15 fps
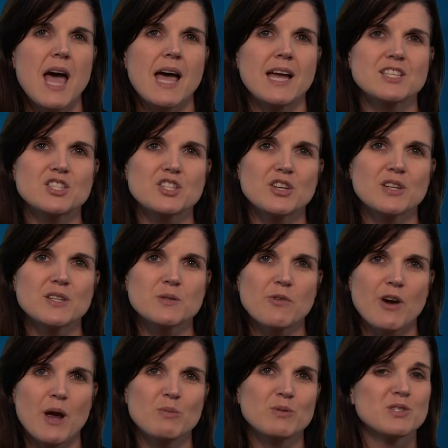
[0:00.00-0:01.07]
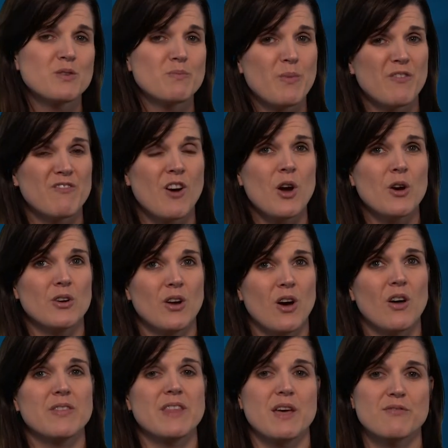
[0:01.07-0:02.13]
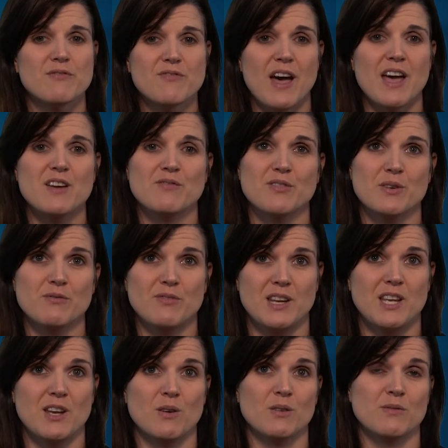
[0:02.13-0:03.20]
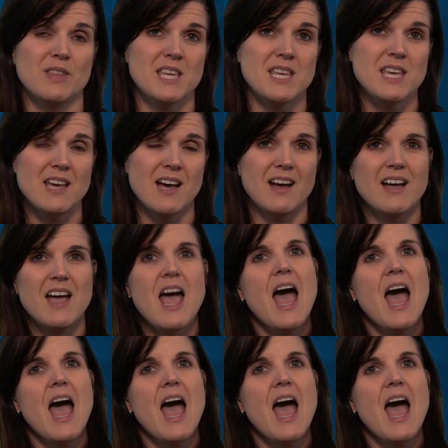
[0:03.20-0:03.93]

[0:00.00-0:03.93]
and students were able to vote on their favourite video of the year,